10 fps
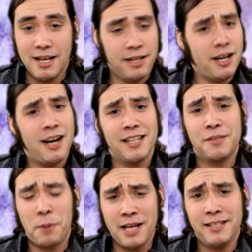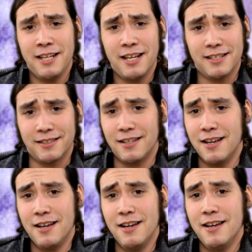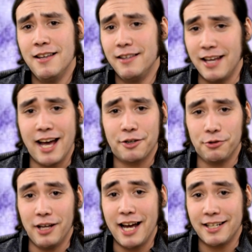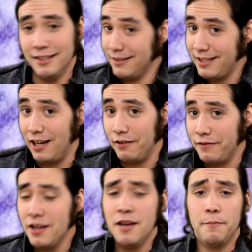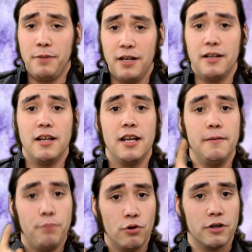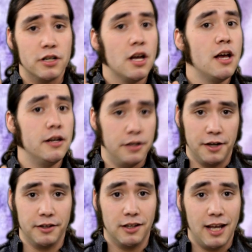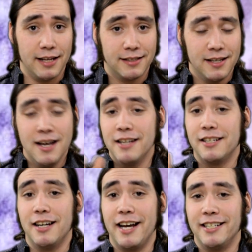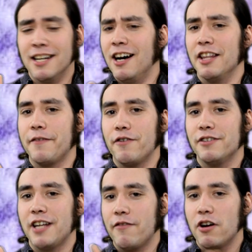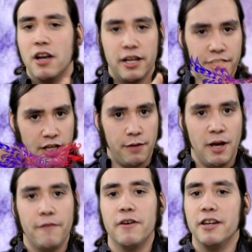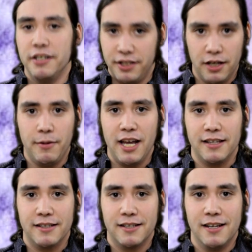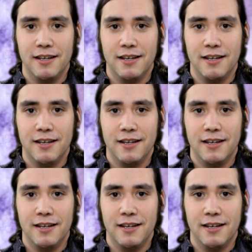Not as spicy as the actual act itself, but important nonetheless. Tonight, on the first ever TMF Debates,